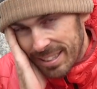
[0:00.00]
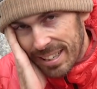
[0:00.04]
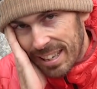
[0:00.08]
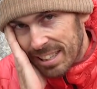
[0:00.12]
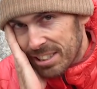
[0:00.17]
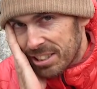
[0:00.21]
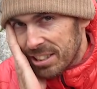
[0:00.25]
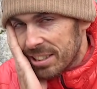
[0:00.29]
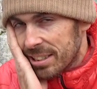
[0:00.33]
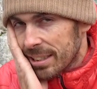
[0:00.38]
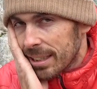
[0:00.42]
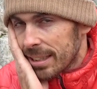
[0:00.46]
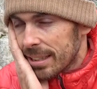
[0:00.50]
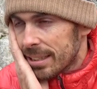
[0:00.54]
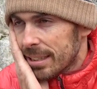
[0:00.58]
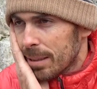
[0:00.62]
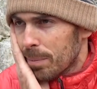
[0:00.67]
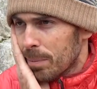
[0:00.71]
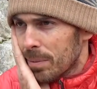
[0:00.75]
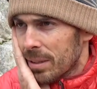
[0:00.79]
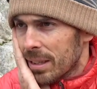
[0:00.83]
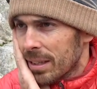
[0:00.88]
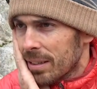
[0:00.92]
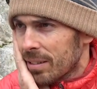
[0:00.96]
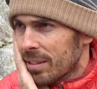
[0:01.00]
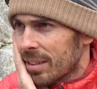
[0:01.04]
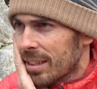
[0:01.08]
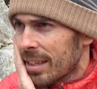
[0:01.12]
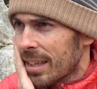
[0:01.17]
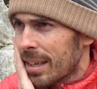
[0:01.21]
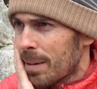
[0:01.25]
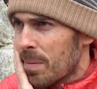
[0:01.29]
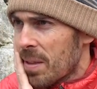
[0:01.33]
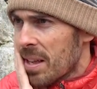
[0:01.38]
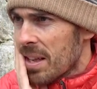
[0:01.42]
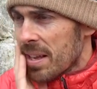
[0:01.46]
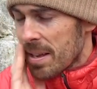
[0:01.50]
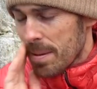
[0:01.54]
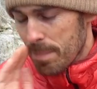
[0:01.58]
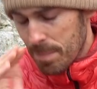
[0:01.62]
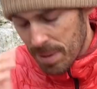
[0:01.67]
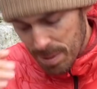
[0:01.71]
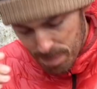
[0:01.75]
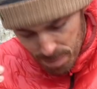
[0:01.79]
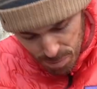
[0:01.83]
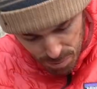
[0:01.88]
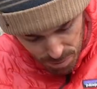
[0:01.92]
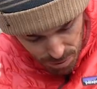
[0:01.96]
did actually say something to them.
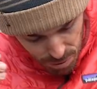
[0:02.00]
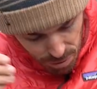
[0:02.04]
People